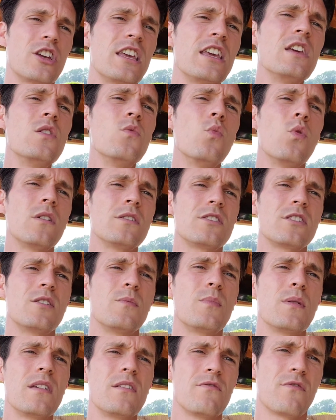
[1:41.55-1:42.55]
He wants
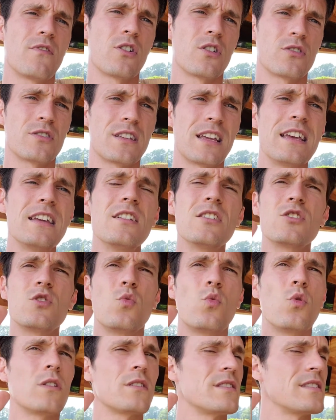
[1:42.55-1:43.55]
to be first. He
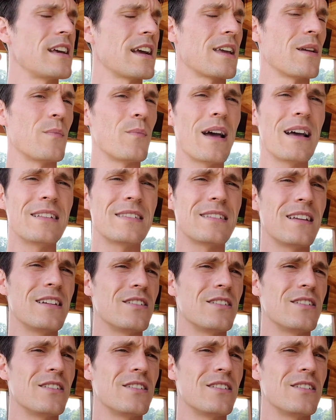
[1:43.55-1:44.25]
doesn't want second best.